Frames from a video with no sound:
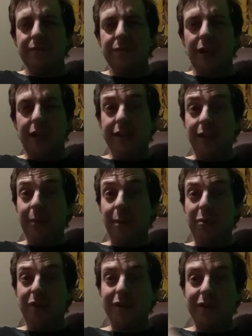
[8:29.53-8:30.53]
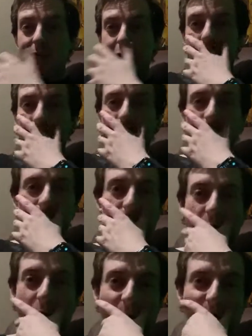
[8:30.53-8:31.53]
I can't memorize every game in
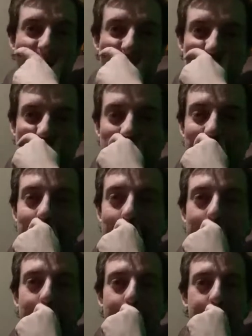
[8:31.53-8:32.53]
existence, just a heads up.